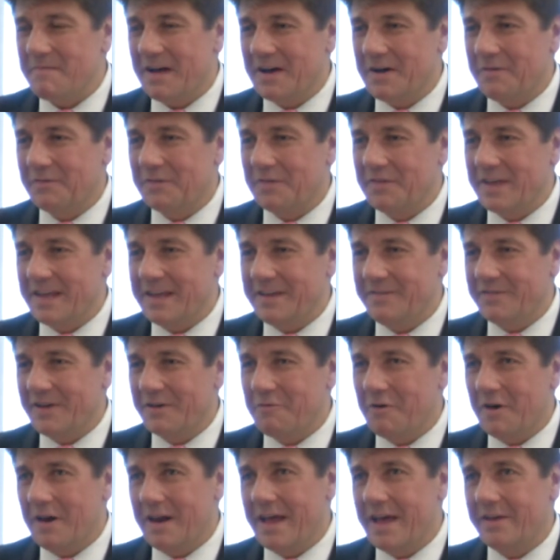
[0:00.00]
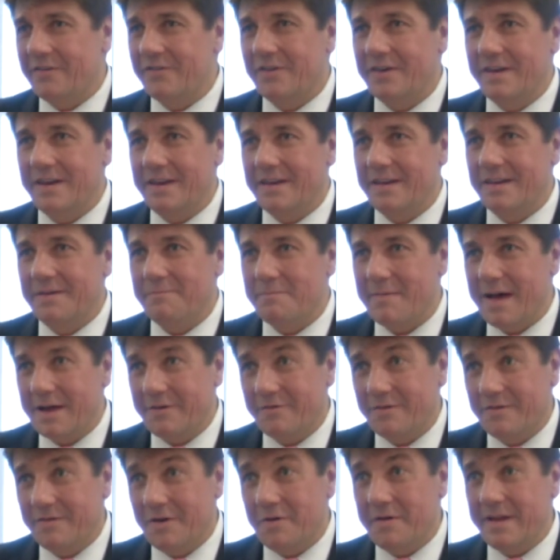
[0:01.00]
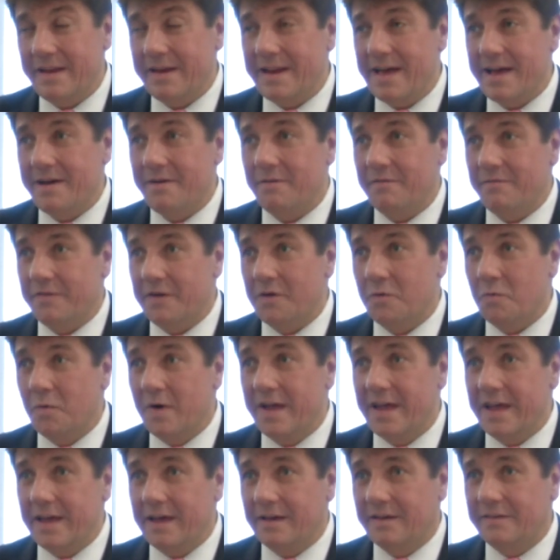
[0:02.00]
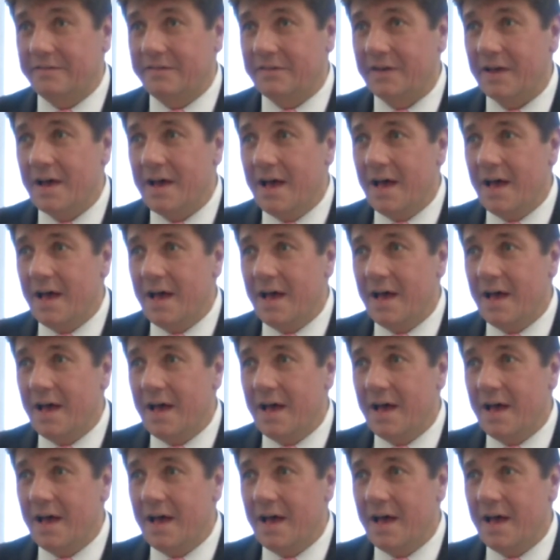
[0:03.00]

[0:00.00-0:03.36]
after the general election in a matter of only now a few weeks,